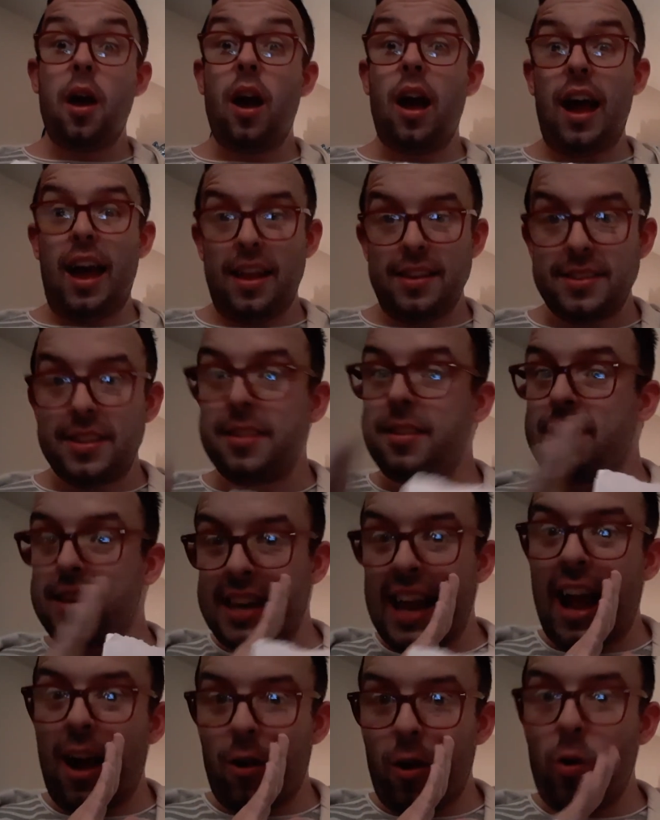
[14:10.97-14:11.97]
And
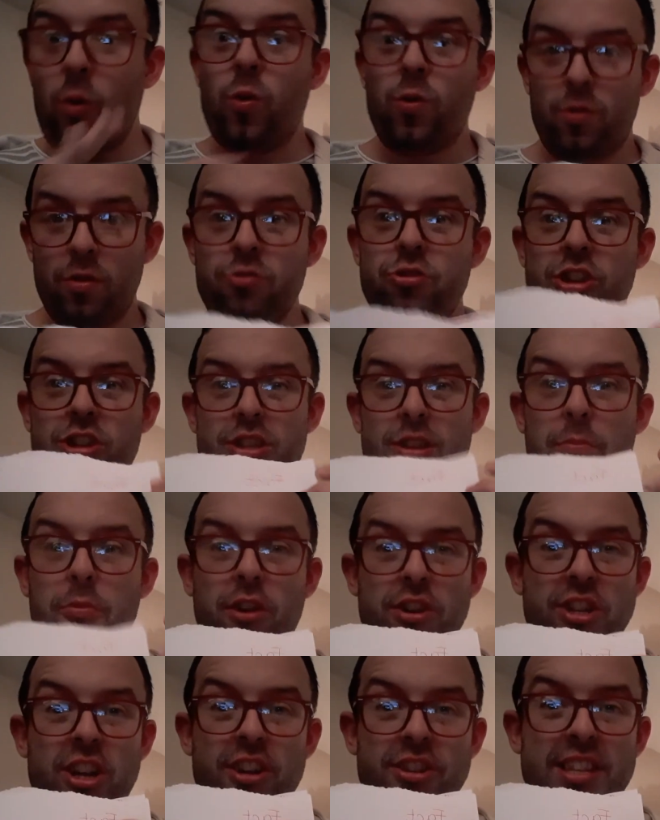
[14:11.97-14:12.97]
narrow, just to
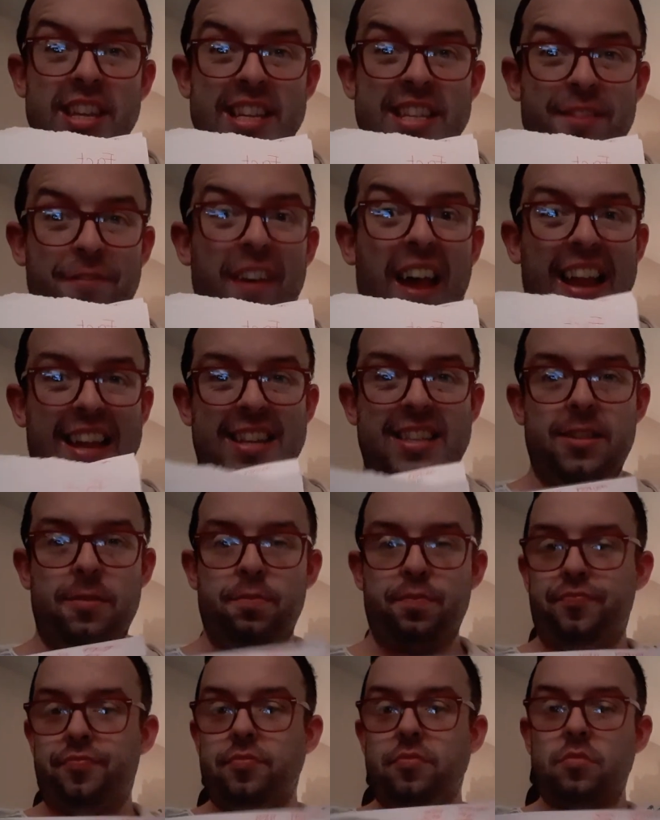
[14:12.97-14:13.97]
point out, is fact.
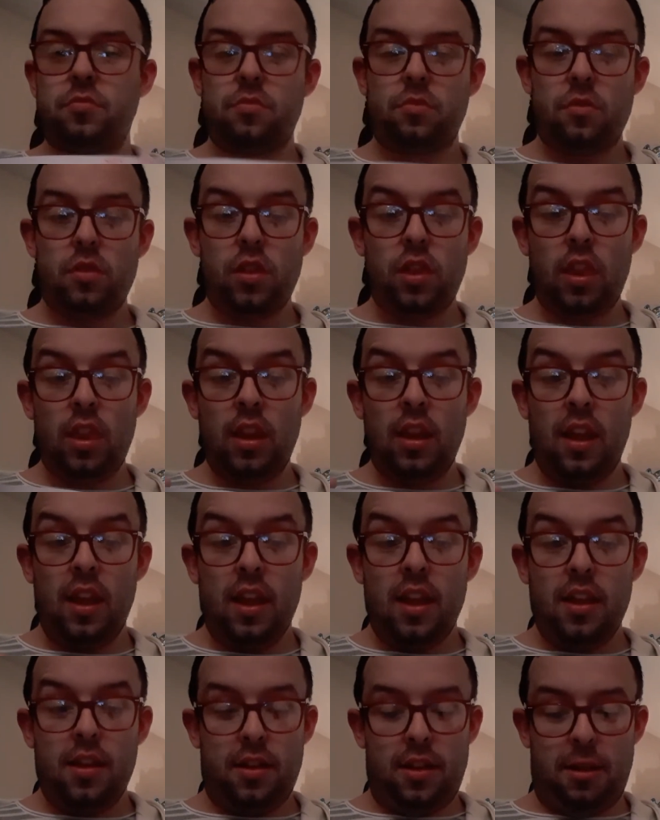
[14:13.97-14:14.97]

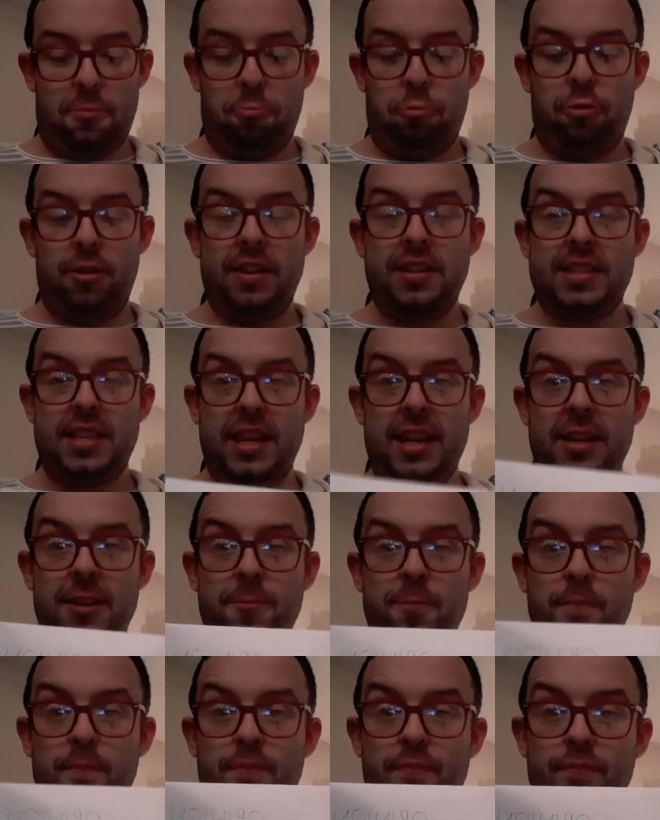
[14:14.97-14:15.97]
And pretty
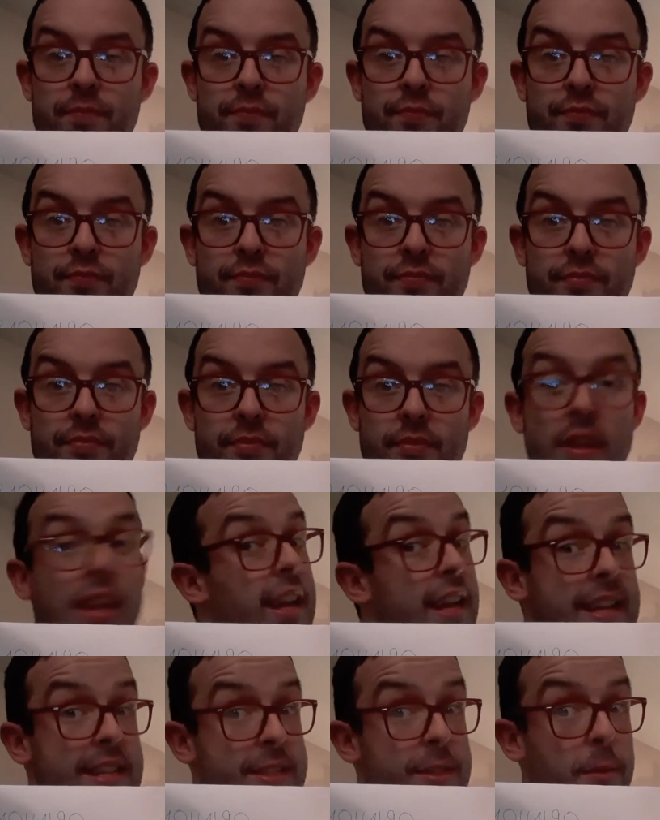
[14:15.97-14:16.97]

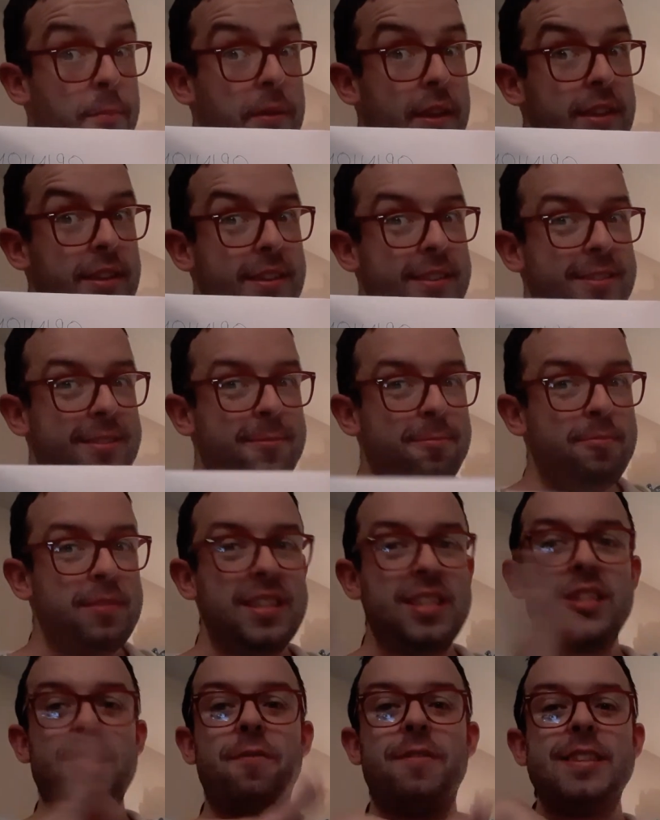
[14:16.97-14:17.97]
is an opinion. It
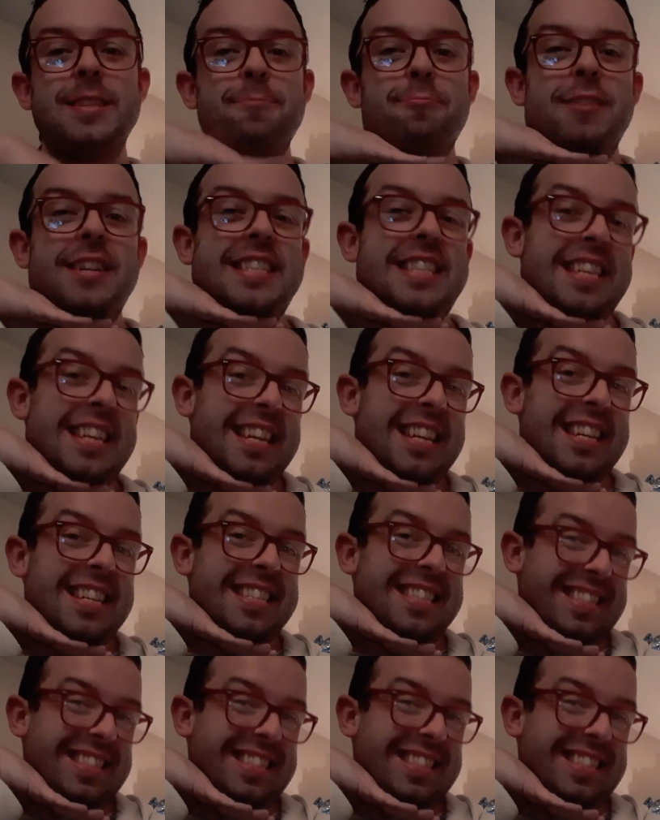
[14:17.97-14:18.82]
means something's pretty.